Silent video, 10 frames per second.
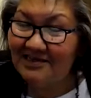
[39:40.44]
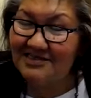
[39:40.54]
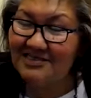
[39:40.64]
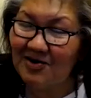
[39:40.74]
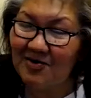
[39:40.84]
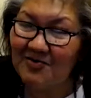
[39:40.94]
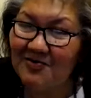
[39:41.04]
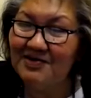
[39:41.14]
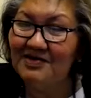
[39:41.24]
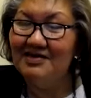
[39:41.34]

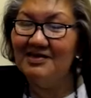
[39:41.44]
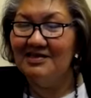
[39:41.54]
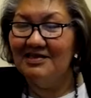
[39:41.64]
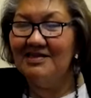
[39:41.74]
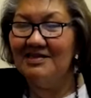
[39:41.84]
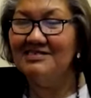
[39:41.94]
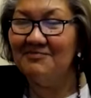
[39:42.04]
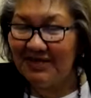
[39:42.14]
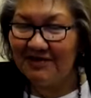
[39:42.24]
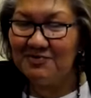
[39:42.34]
so
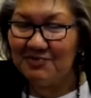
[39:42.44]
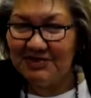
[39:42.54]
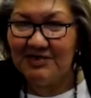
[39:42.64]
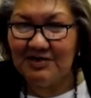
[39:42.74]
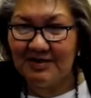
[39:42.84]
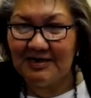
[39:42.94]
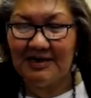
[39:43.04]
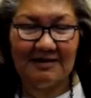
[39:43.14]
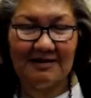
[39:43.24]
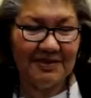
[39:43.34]
sometimes when you're
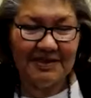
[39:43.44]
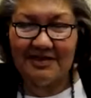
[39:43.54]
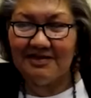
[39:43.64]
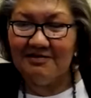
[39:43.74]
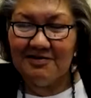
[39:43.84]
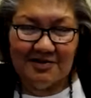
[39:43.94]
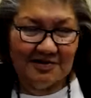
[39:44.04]
um, thinking